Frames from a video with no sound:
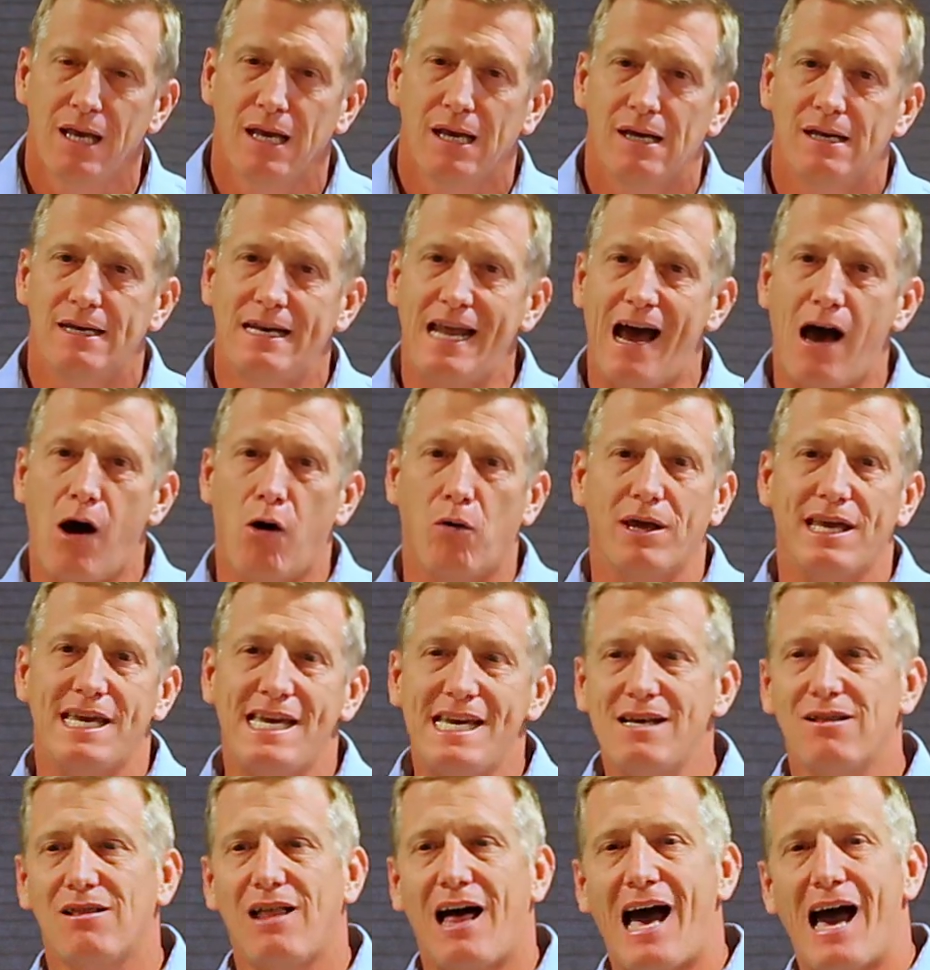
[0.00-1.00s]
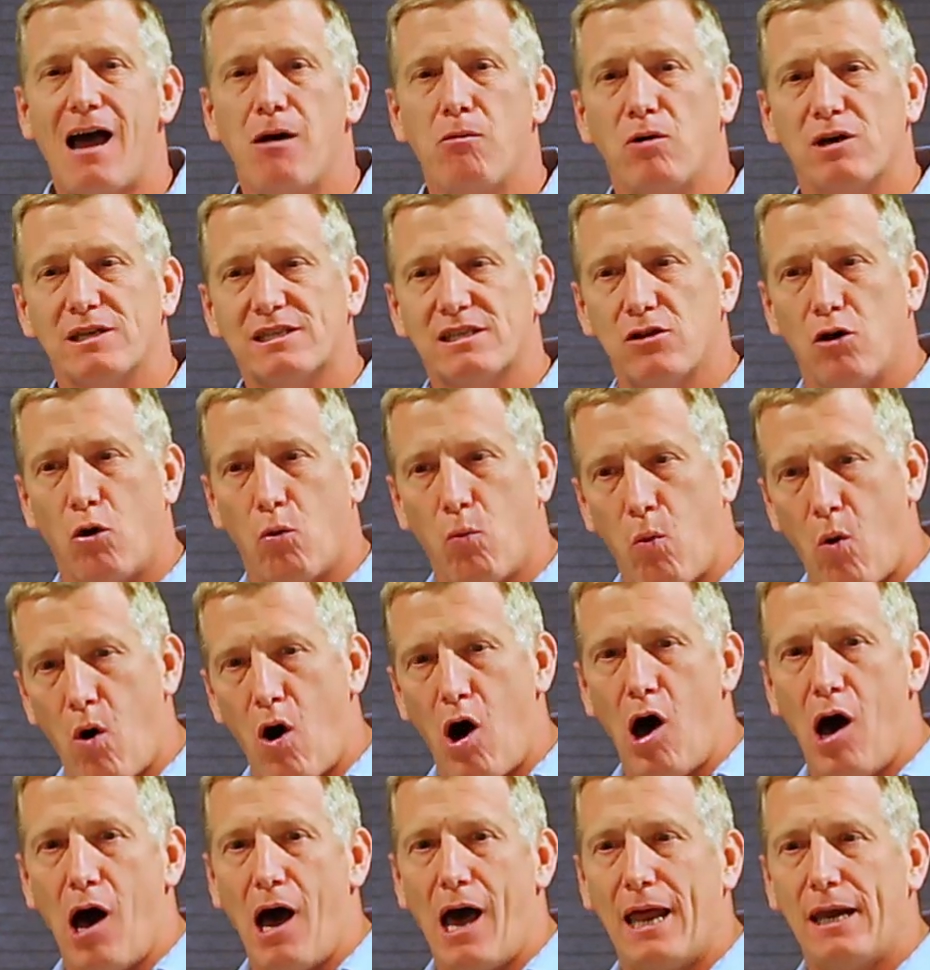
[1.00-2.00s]
Now, Eli was the
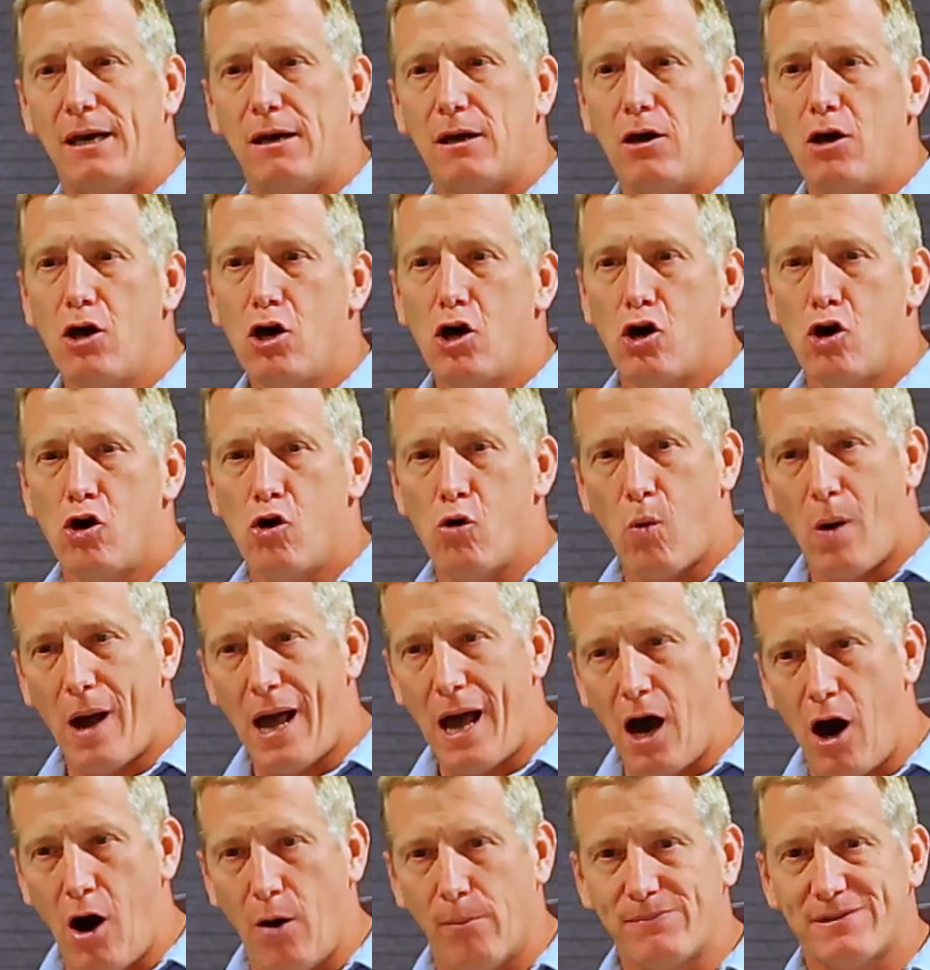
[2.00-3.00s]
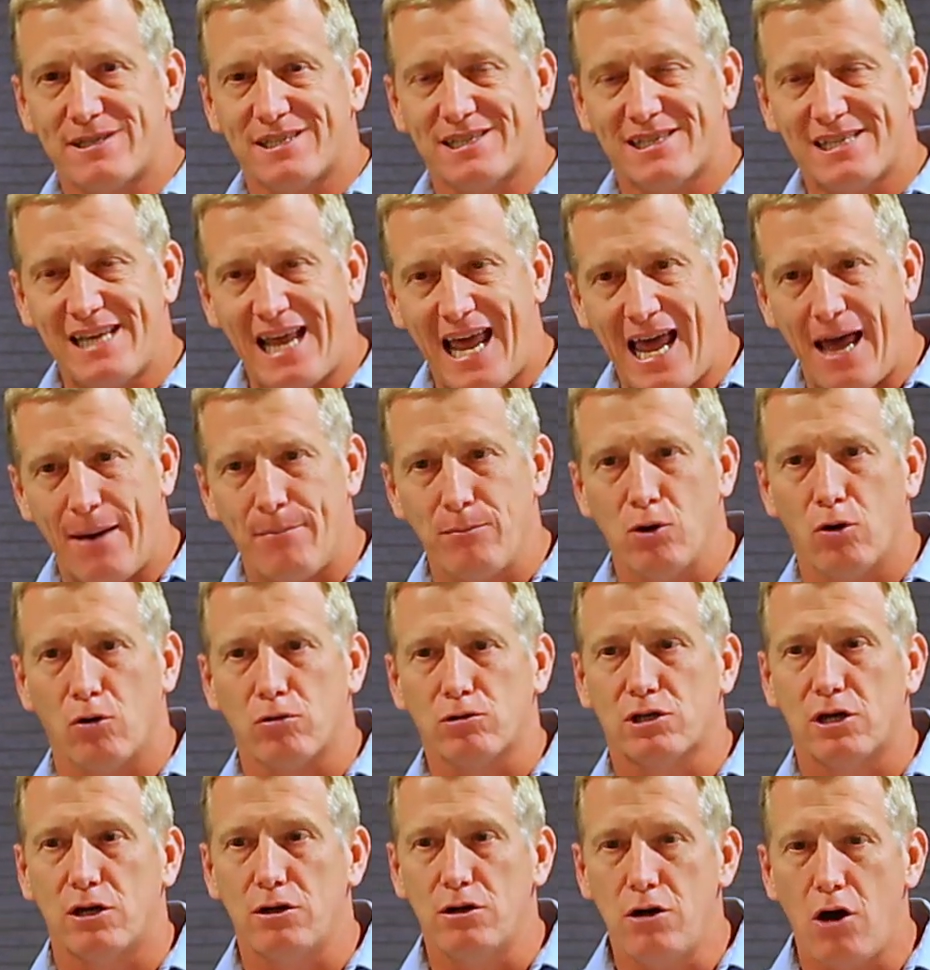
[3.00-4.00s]
one who helped Samuel
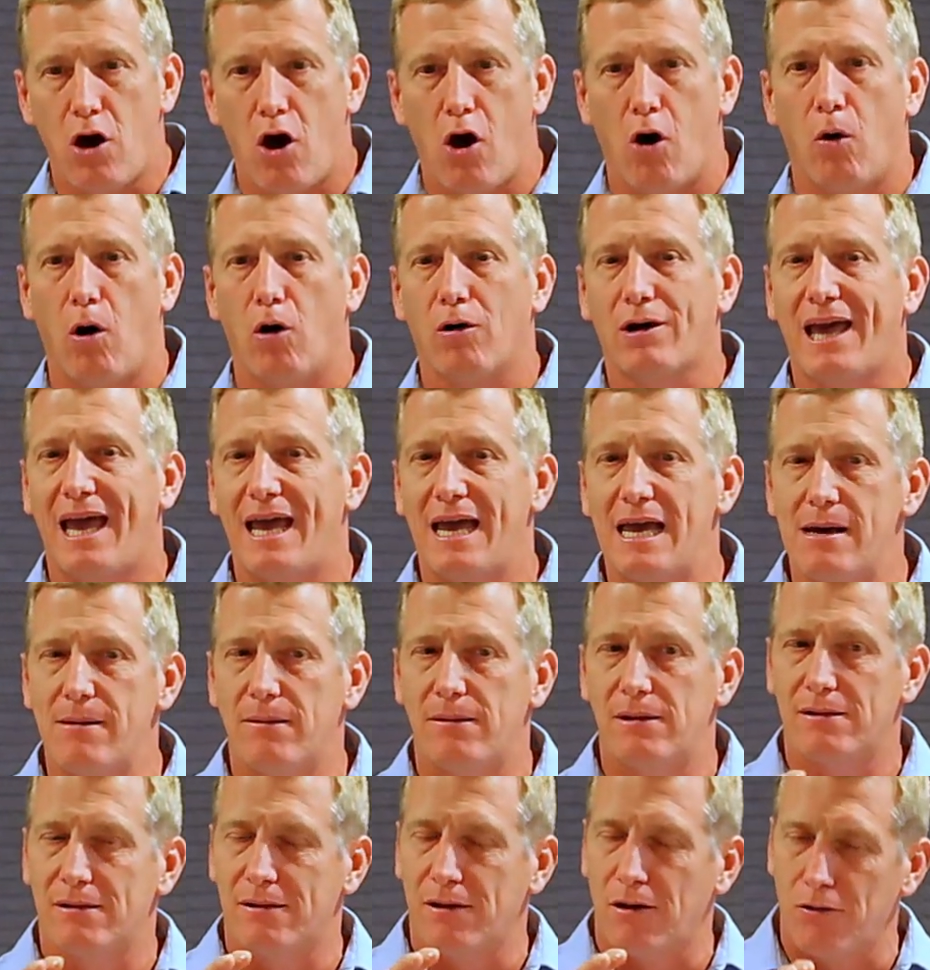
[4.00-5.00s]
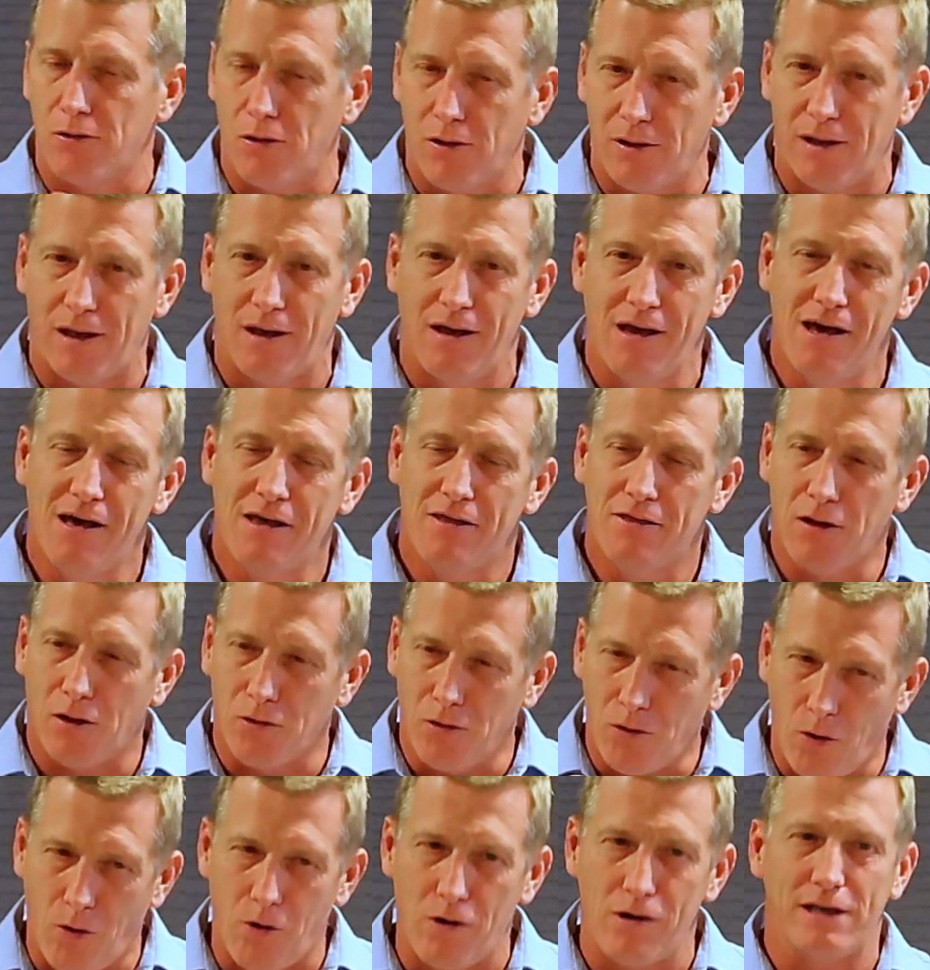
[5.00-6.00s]
to know okay, the, the
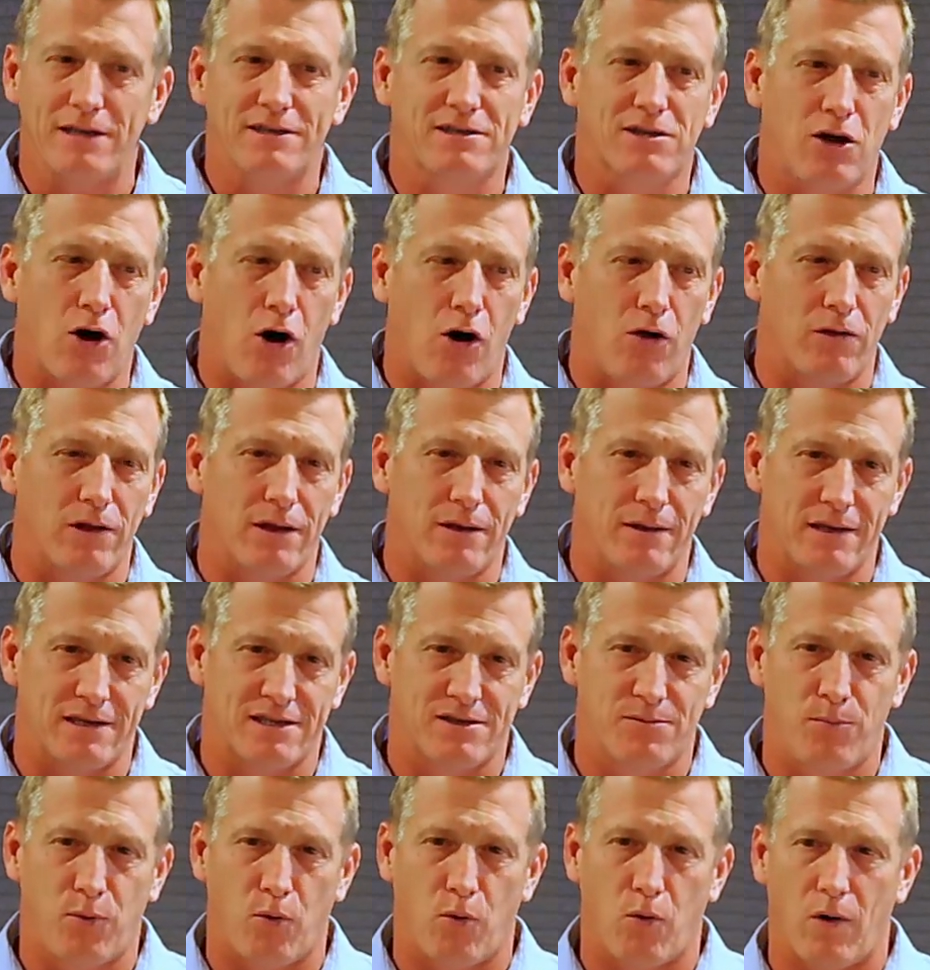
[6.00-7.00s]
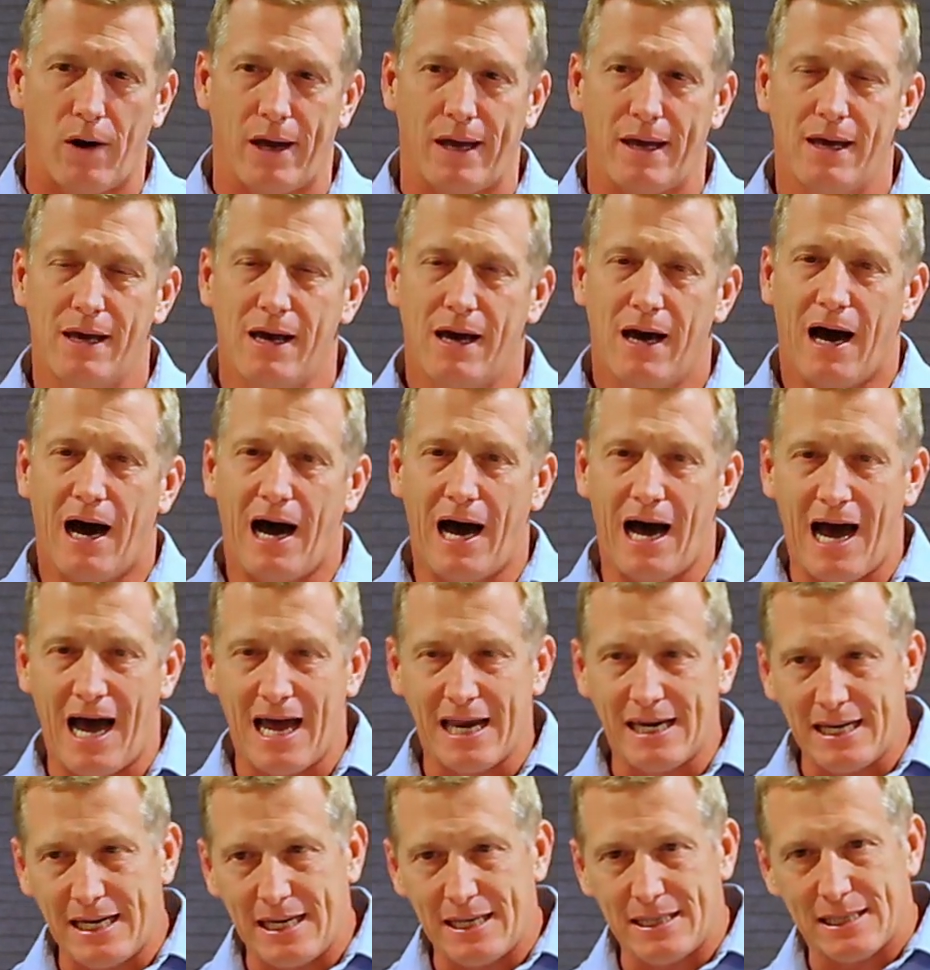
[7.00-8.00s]
Lord is calling this boy. I
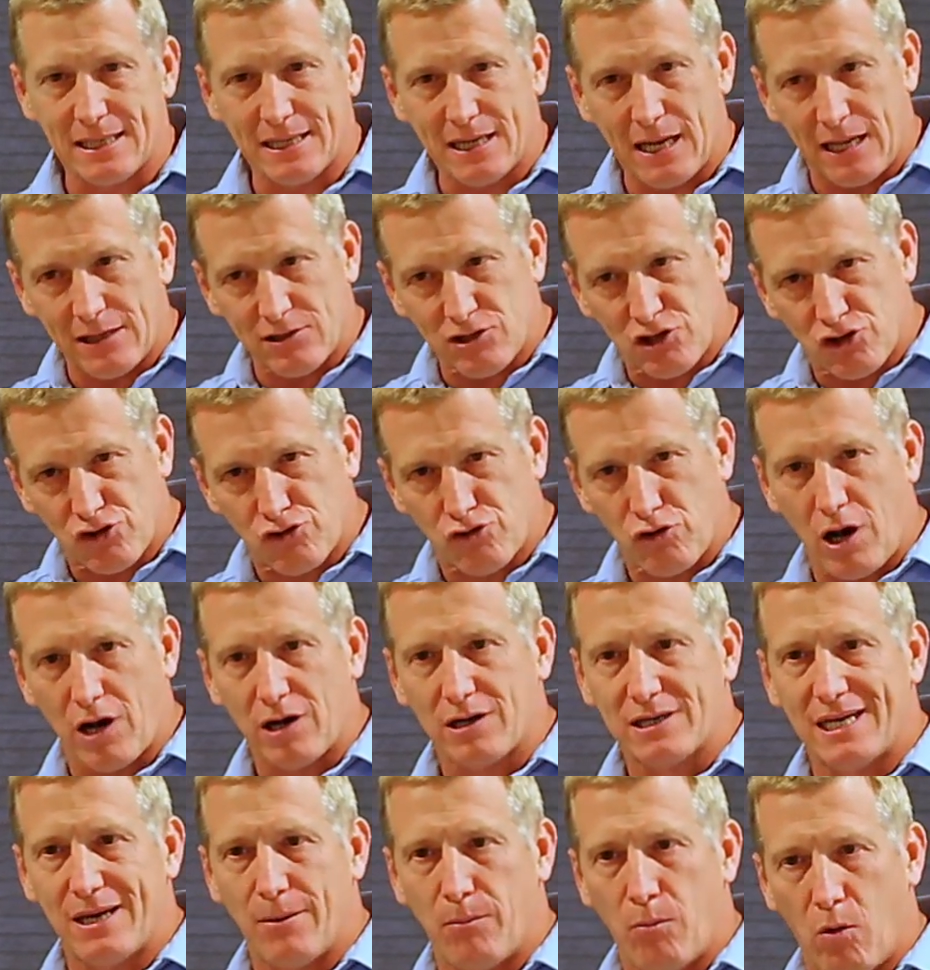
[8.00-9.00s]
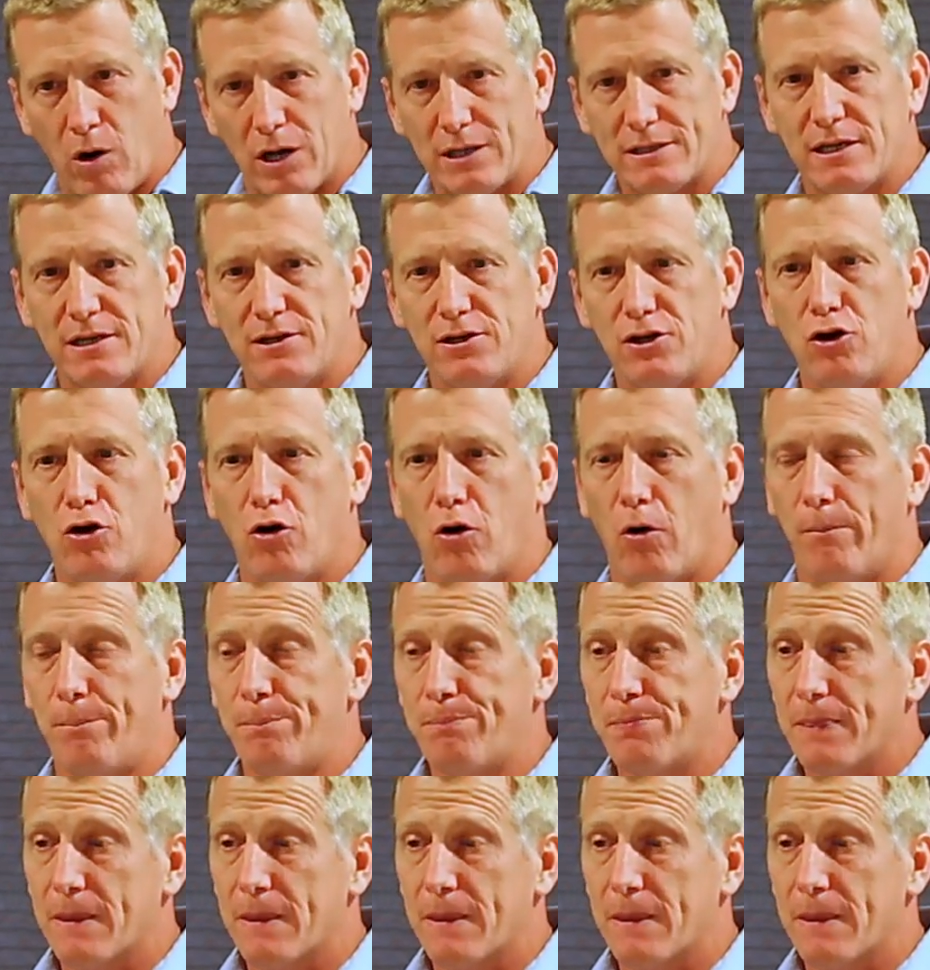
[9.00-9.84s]
need to instruct him what to do.